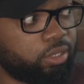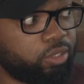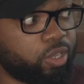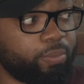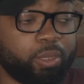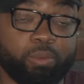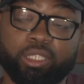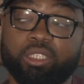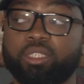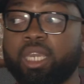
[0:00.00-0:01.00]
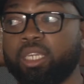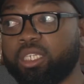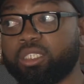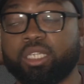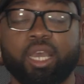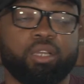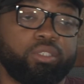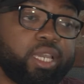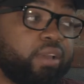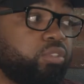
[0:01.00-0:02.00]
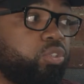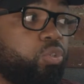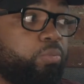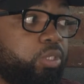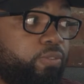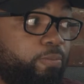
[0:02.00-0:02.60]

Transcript: You know what I mean? But the thing is now, they have to do it